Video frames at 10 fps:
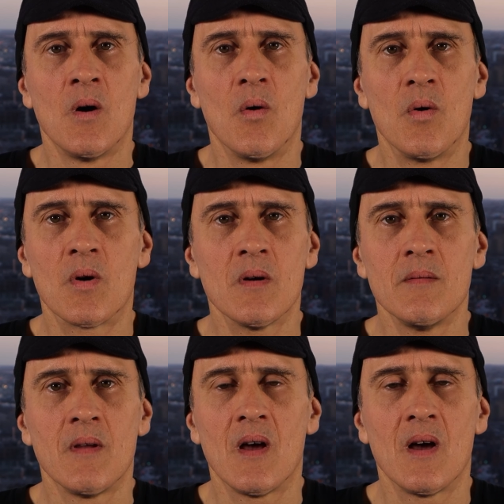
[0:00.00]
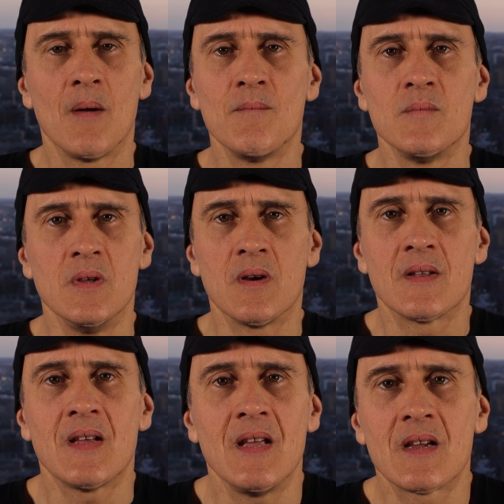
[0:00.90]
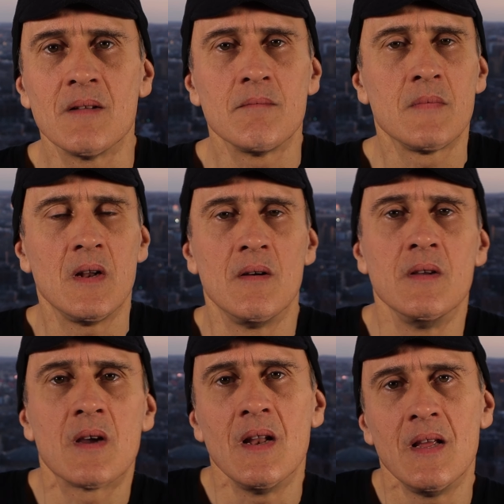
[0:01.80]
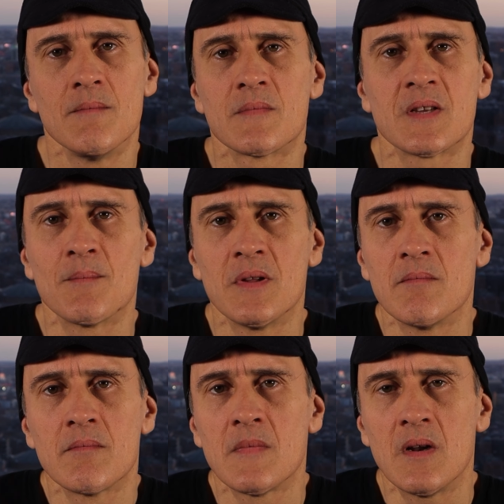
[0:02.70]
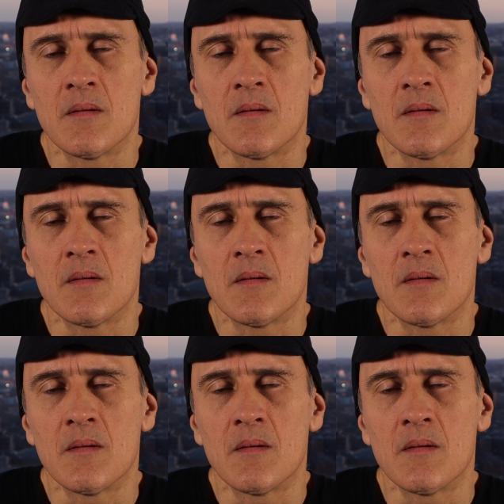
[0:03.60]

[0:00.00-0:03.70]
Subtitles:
Or you can take and, you can eat something,